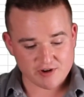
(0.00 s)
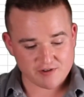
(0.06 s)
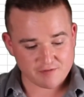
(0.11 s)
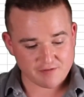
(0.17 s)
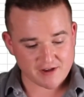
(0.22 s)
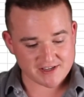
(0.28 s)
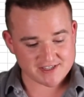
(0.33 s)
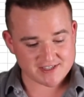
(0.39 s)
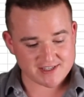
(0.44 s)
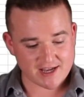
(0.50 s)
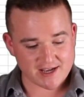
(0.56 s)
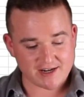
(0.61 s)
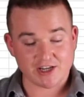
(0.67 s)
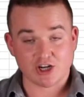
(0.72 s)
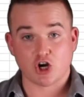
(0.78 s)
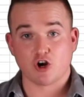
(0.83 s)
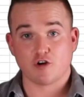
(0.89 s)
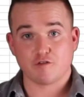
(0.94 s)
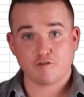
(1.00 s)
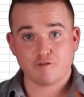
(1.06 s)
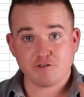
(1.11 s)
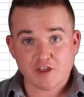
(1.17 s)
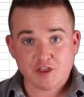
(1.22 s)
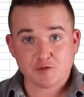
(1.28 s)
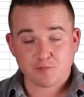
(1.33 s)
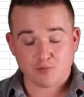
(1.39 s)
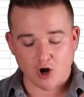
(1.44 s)
invest that in our
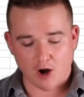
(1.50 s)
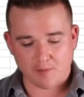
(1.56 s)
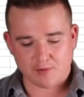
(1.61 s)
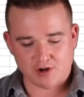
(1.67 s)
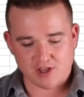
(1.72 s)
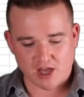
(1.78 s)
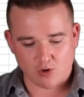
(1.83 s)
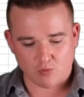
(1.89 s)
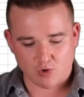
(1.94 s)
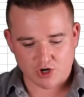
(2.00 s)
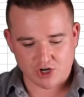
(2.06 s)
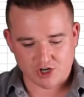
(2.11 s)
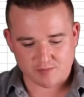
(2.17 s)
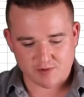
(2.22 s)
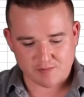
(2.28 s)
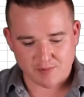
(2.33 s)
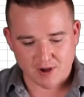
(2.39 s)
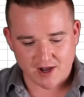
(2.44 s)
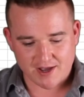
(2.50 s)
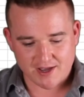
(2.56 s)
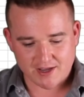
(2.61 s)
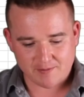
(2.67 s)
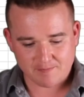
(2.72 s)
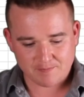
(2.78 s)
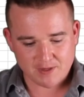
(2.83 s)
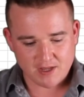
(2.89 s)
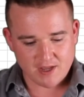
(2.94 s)
fifth property that we're going to be buying.